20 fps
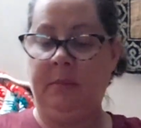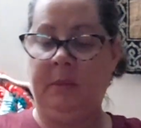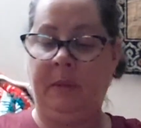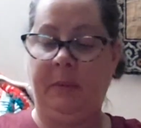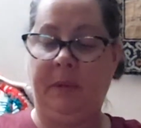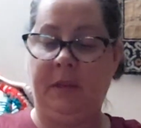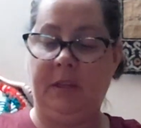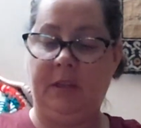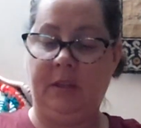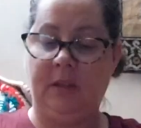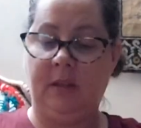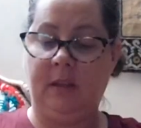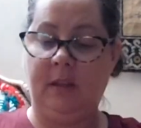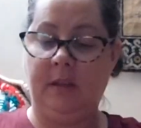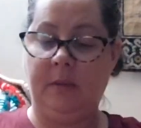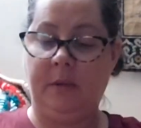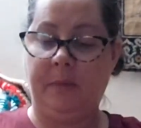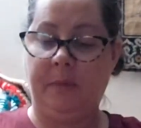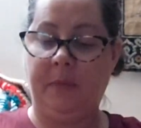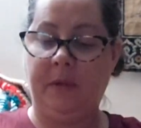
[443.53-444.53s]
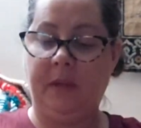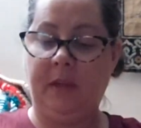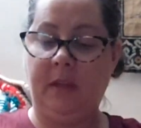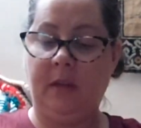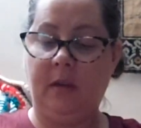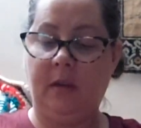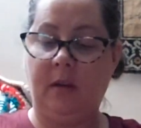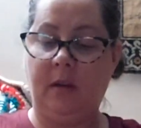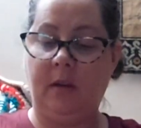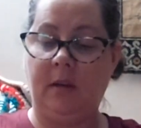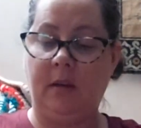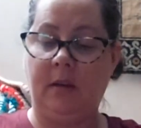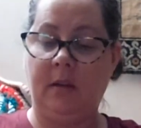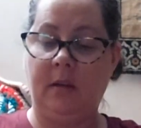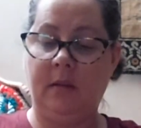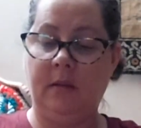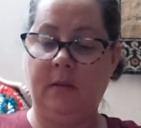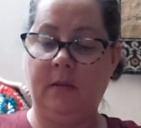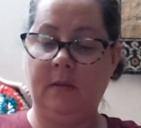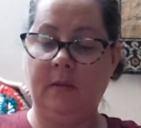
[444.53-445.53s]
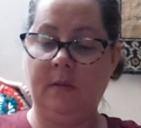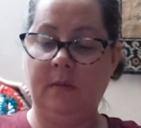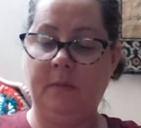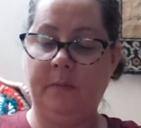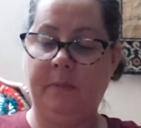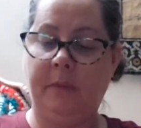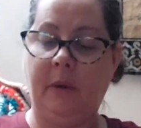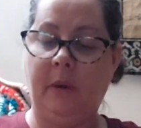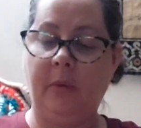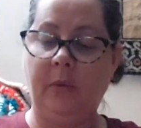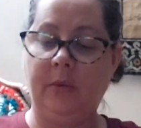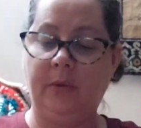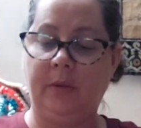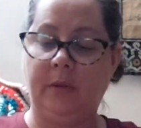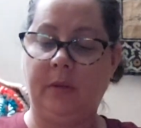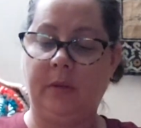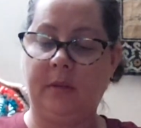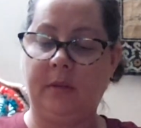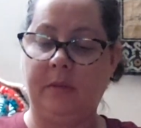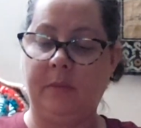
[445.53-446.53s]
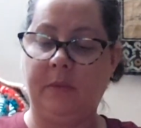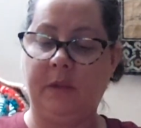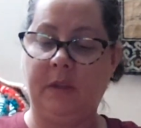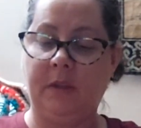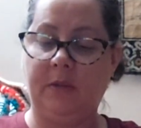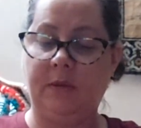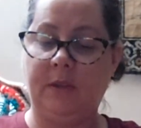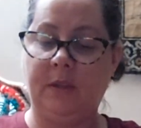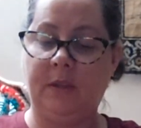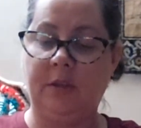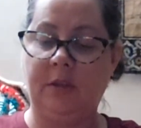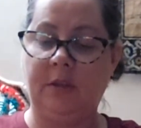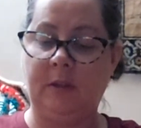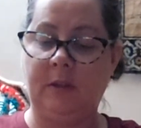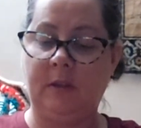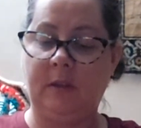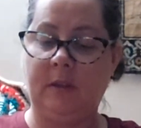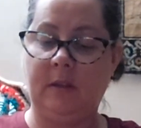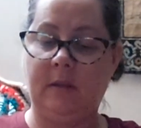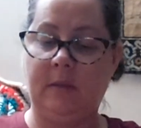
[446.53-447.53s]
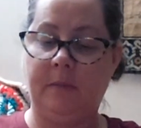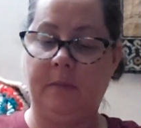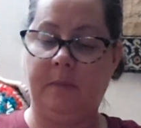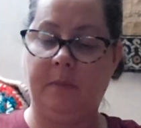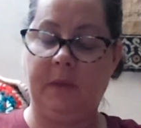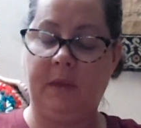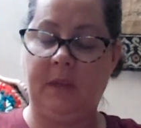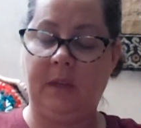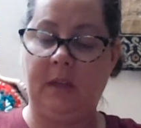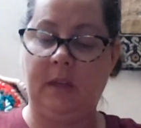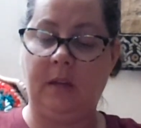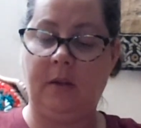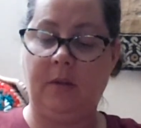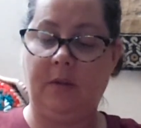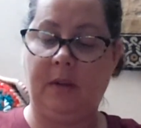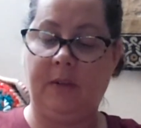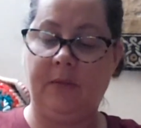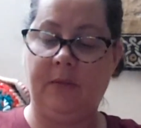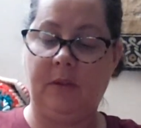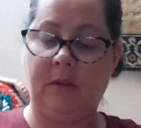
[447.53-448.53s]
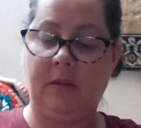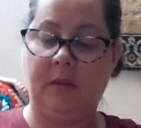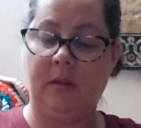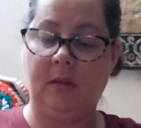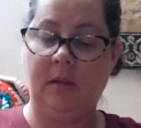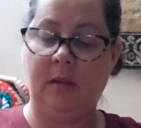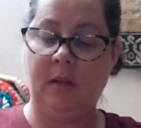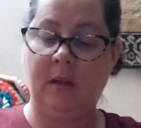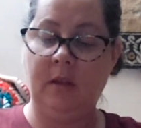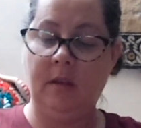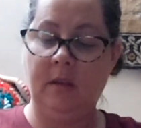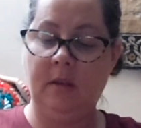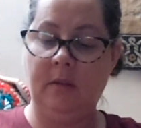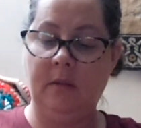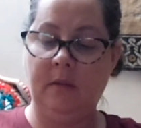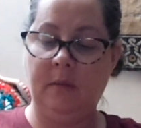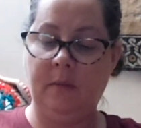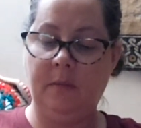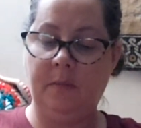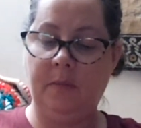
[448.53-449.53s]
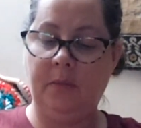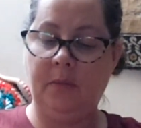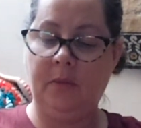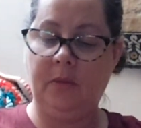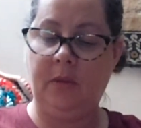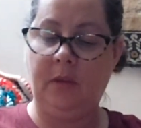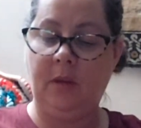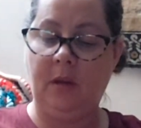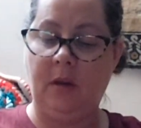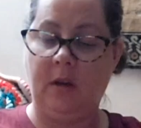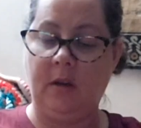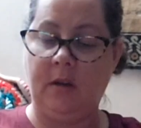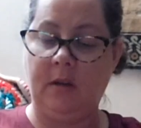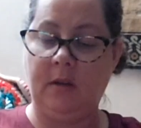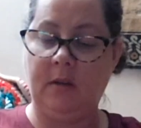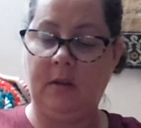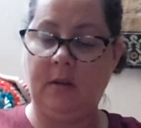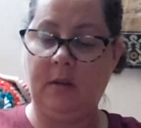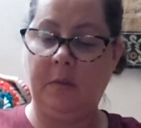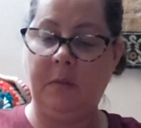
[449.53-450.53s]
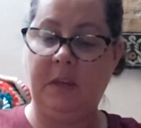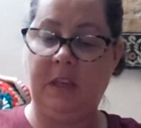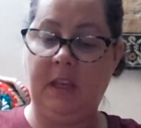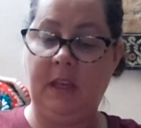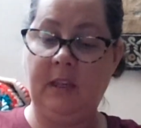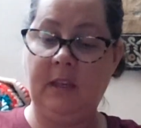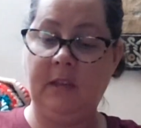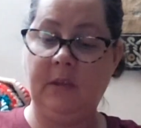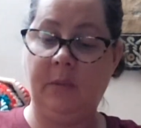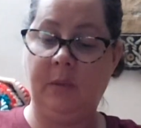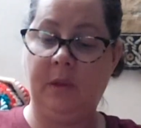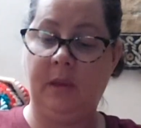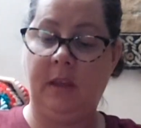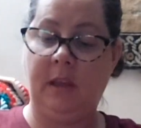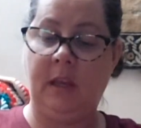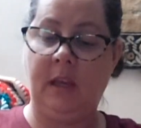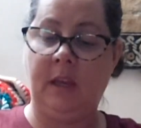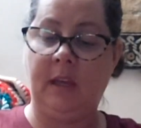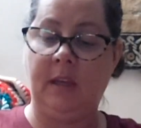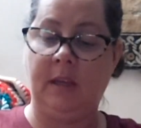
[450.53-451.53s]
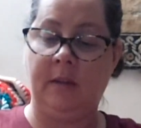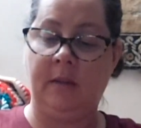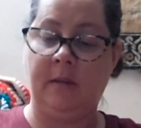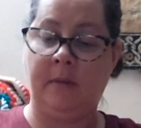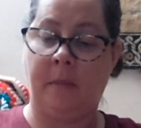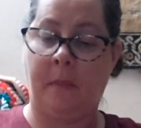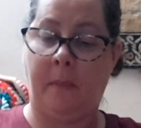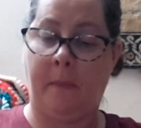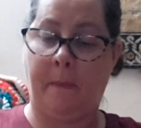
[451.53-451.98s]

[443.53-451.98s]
Maybe I should think about putting it on a post or something so it can just spin and I don't have to pull the yarn. It can be easy with the yanking.